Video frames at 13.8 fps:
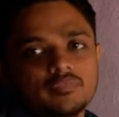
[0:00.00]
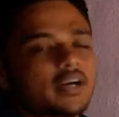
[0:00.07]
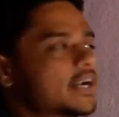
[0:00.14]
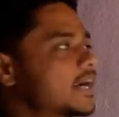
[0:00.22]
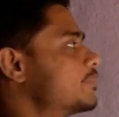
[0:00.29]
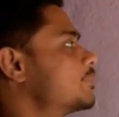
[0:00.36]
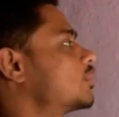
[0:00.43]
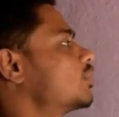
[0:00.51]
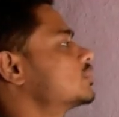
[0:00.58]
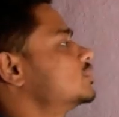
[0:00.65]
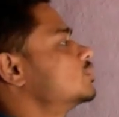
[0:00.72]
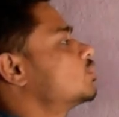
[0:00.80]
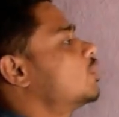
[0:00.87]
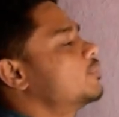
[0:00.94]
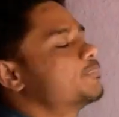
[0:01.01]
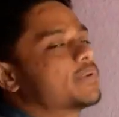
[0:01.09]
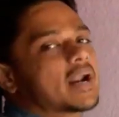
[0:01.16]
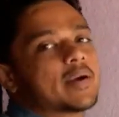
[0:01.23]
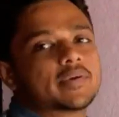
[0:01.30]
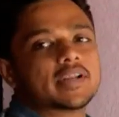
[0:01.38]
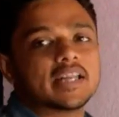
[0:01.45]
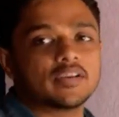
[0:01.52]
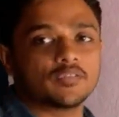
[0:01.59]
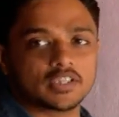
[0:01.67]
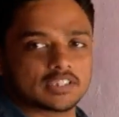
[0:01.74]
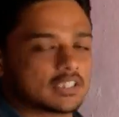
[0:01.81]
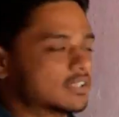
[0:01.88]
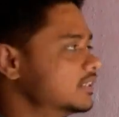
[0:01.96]
right, because no pyramidal
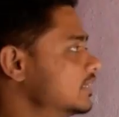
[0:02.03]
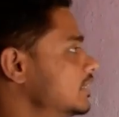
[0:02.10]
inversion.